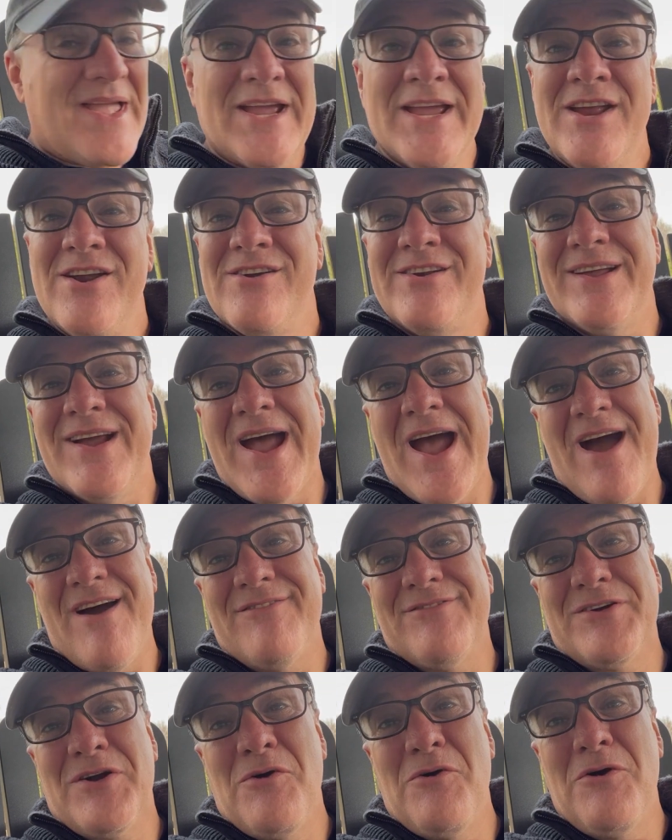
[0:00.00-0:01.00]
Here you
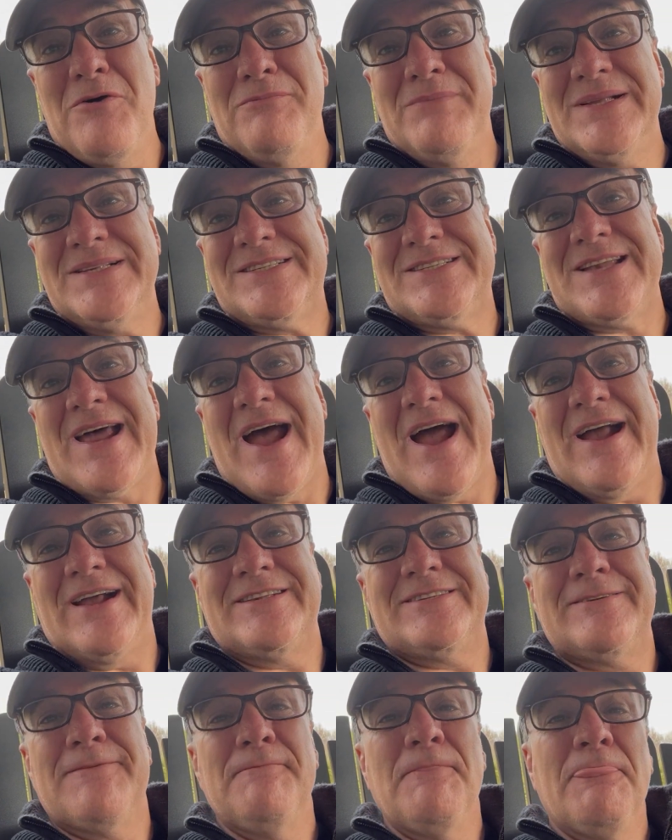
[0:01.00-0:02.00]
have Goldman
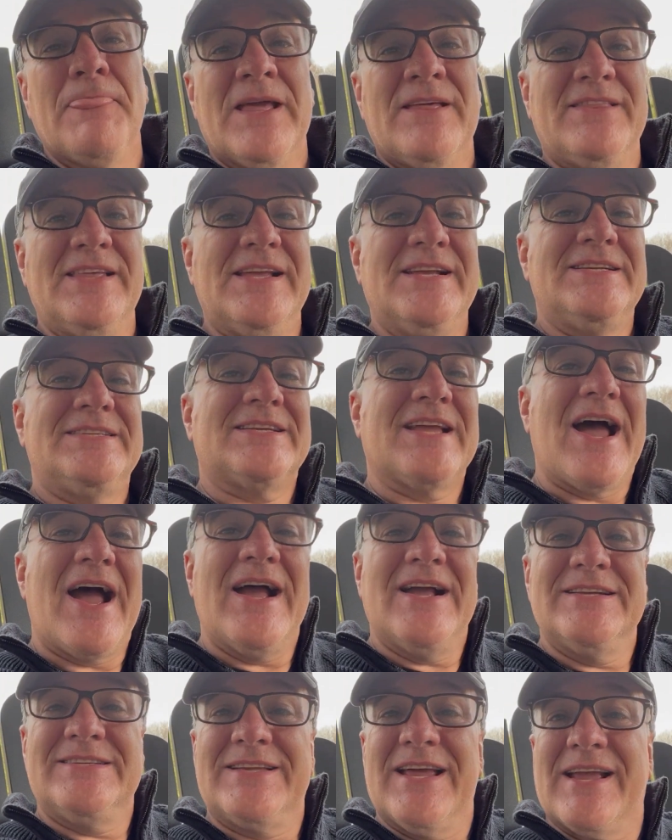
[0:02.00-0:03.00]
Sachs. These
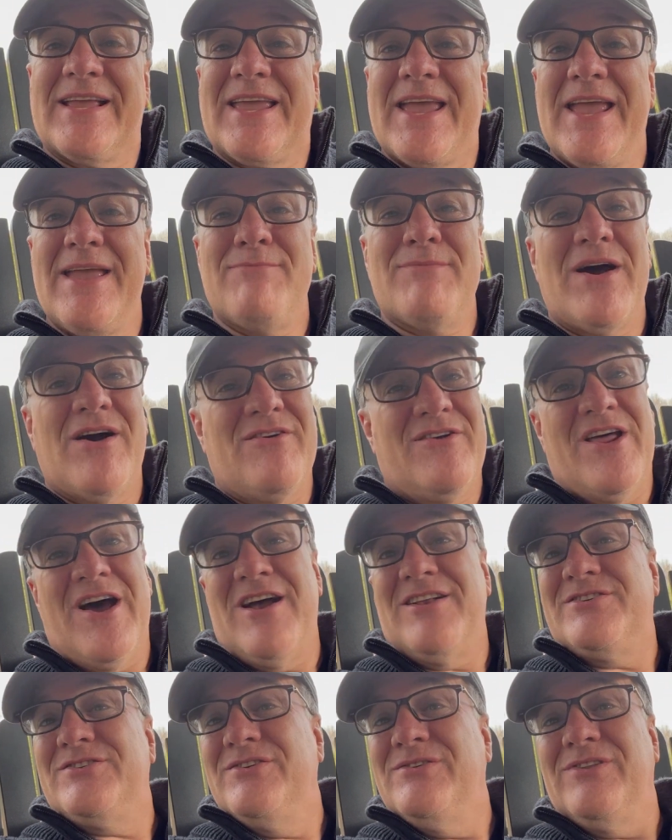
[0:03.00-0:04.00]
guys that came out
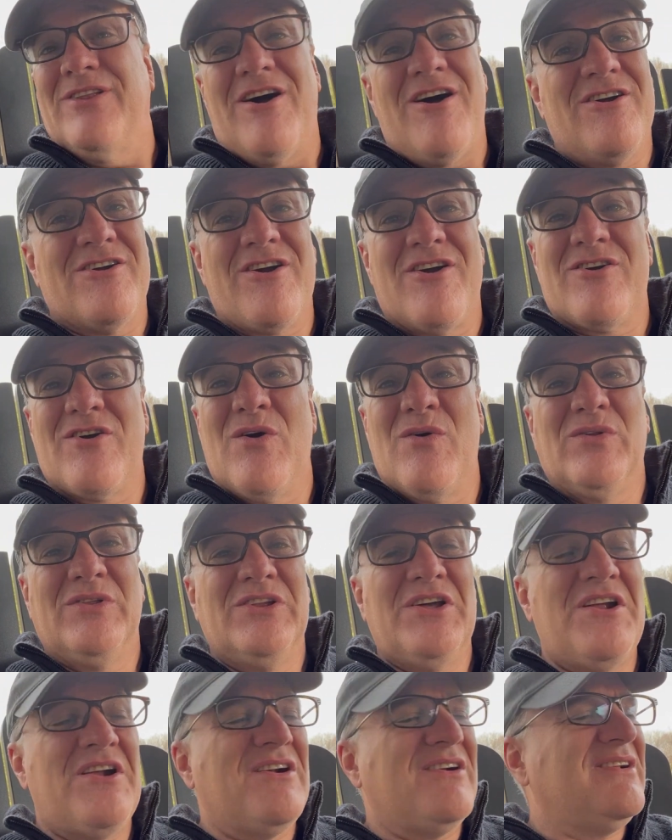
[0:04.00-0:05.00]
not too long ago,
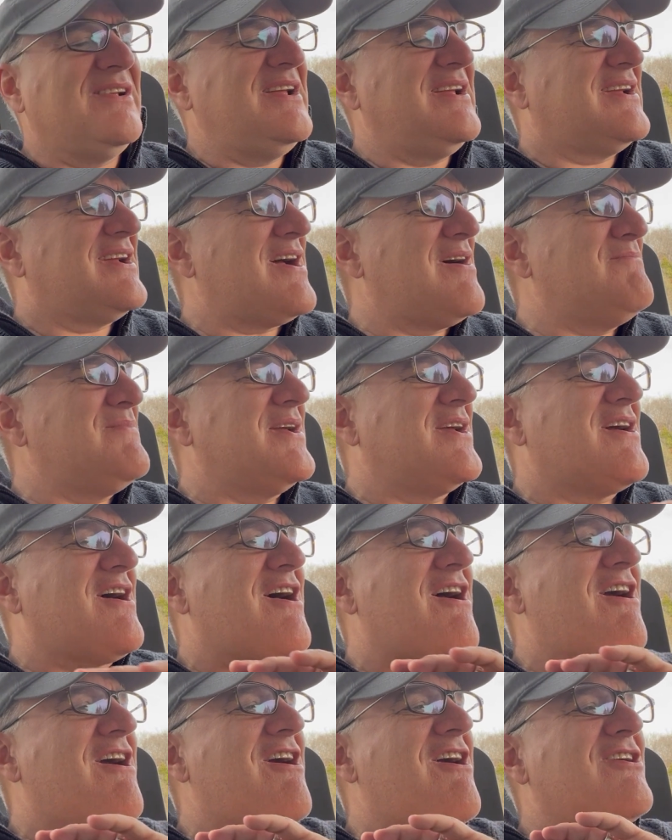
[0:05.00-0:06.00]
literally coming
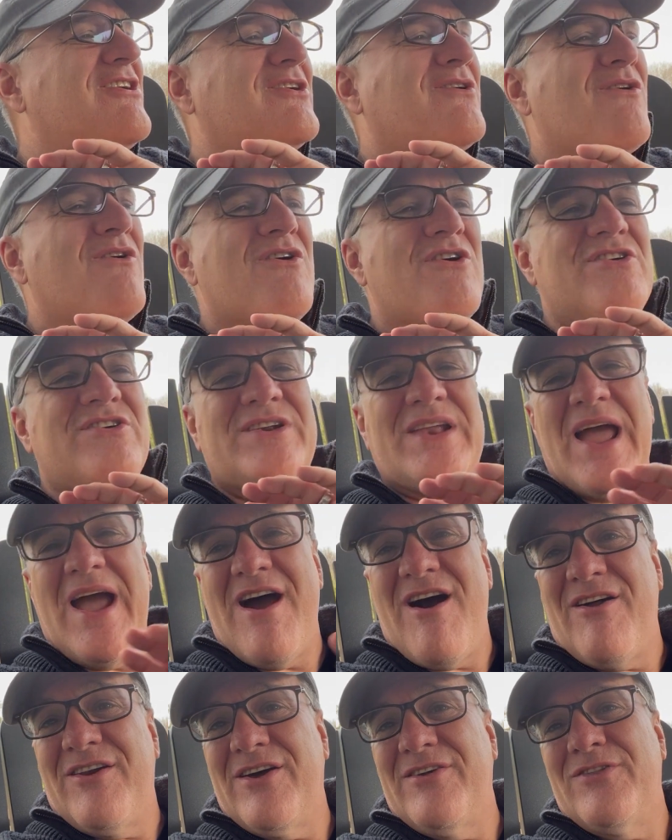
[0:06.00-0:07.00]
hardcore
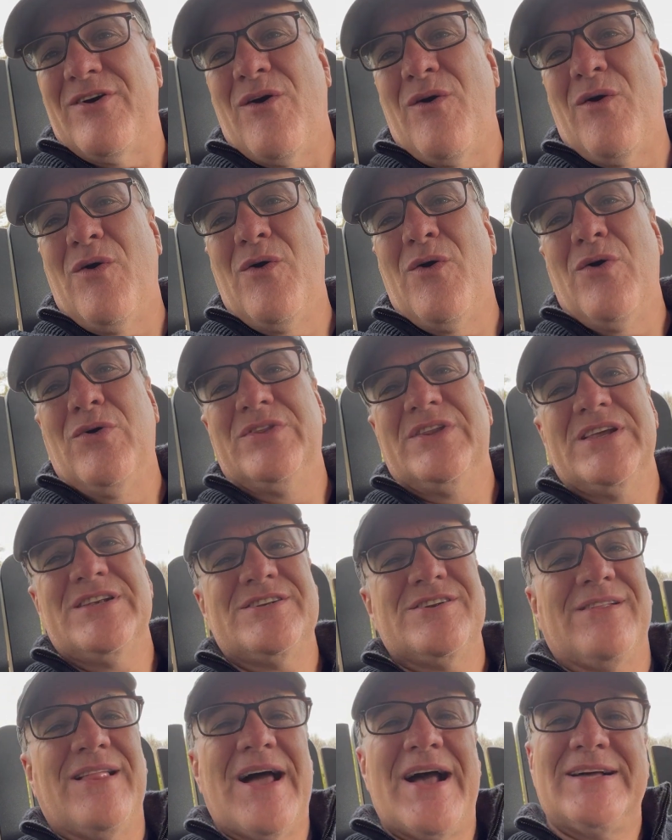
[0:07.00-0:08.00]
down on the whole
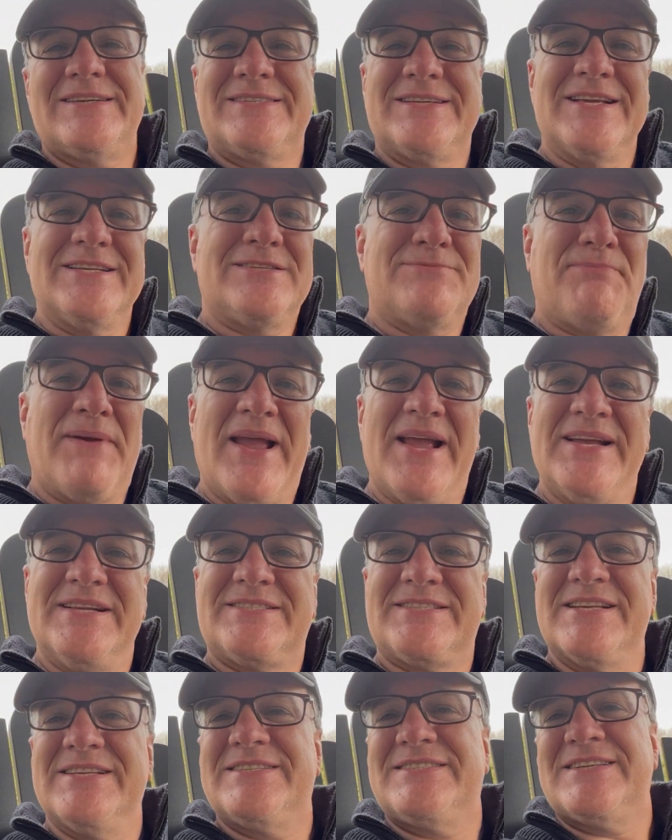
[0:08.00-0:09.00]
digital asset
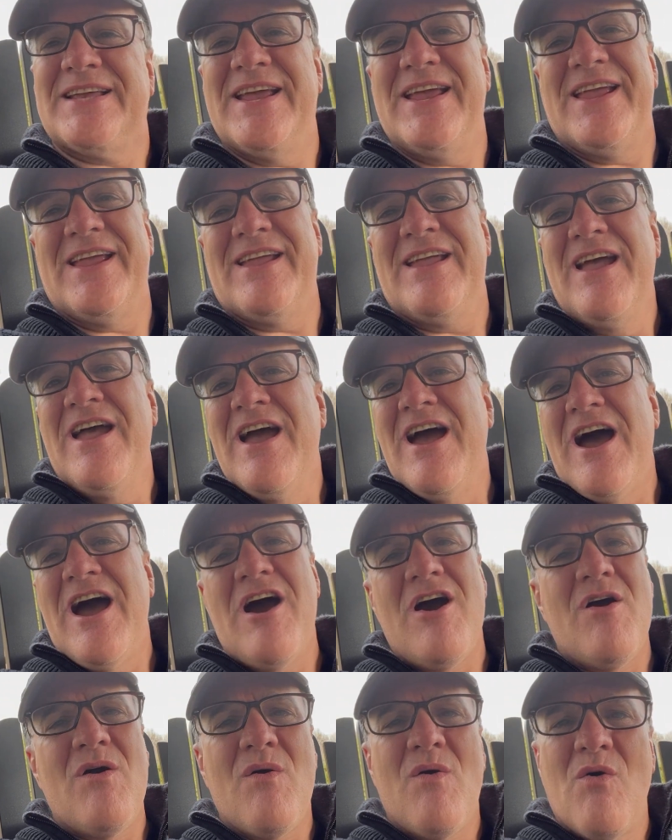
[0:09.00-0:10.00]
space and saying
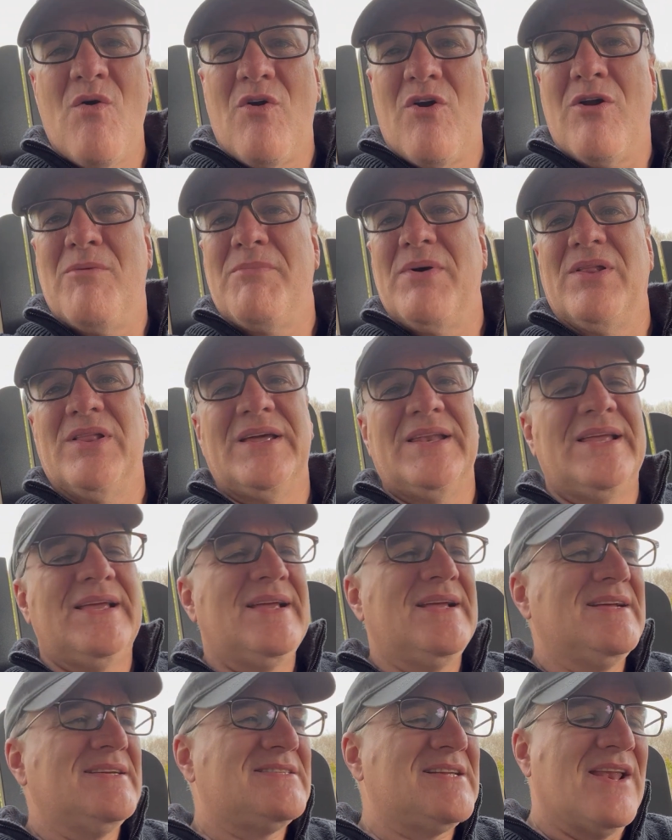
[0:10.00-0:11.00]
how horrible it
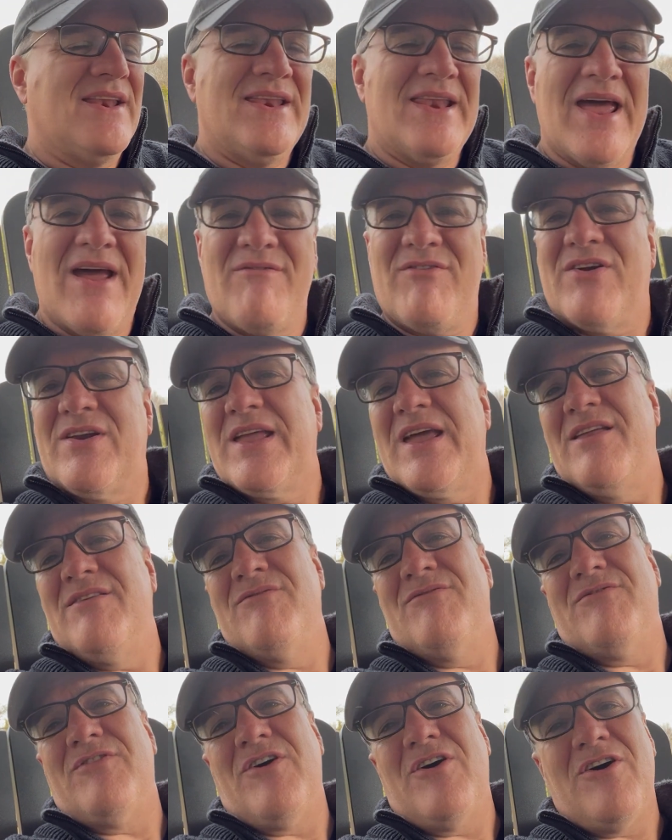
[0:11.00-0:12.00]
is and never get
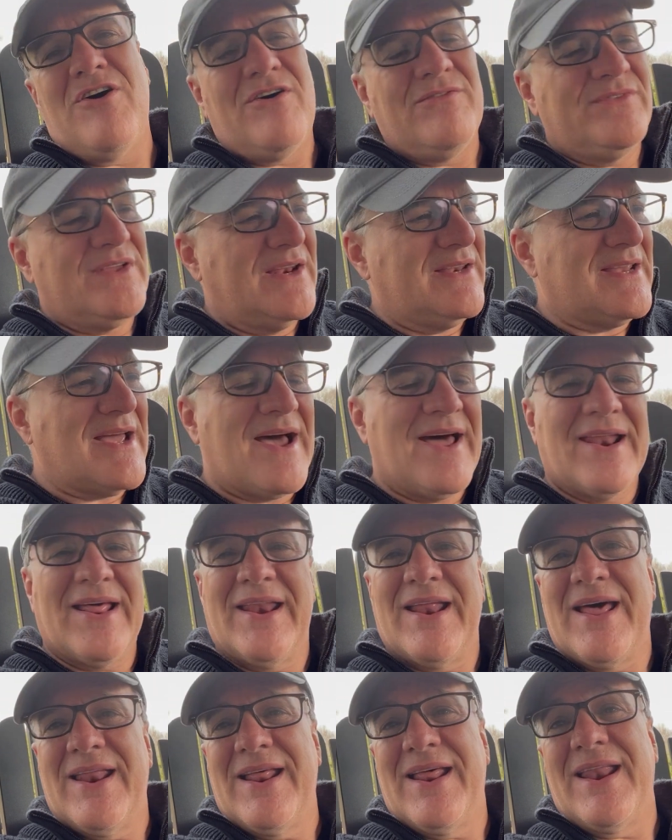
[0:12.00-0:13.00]
involved and da
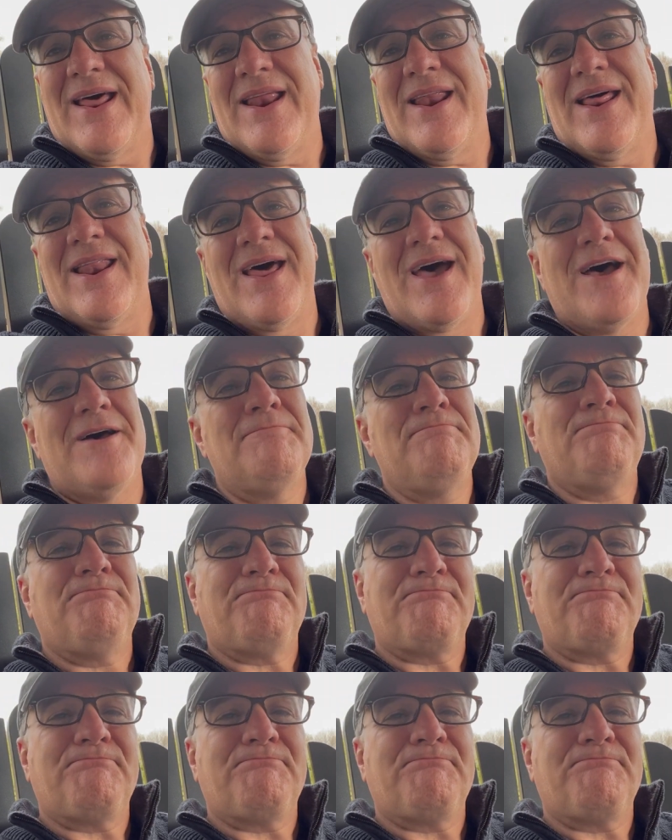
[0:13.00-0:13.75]
da da da da da da.